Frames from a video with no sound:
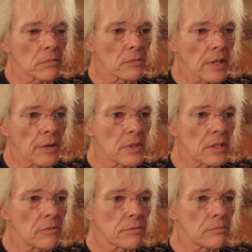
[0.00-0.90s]
loaded
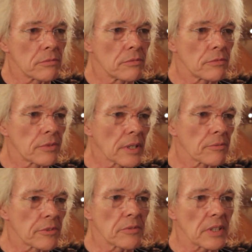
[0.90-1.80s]
front
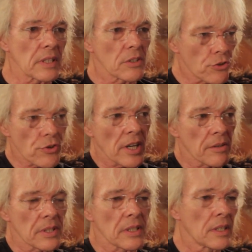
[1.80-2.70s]
15 inch
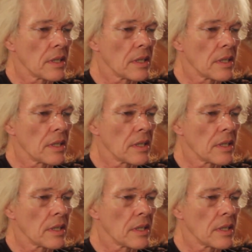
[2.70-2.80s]
driver,